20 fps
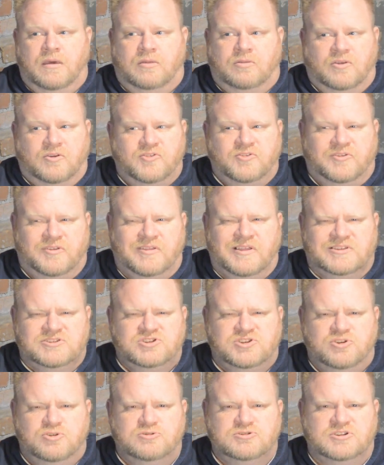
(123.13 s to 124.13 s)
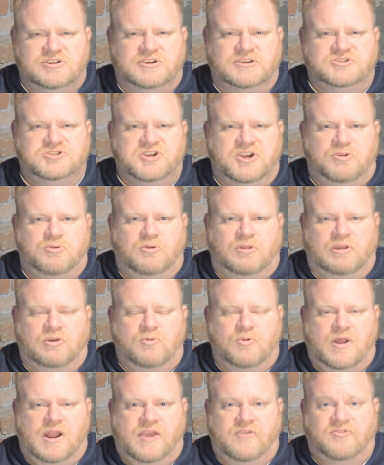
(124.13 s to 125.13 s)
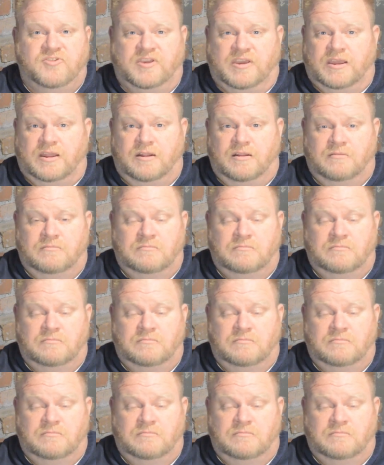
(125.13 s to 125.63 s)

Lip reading: That's usually generally what I've seen,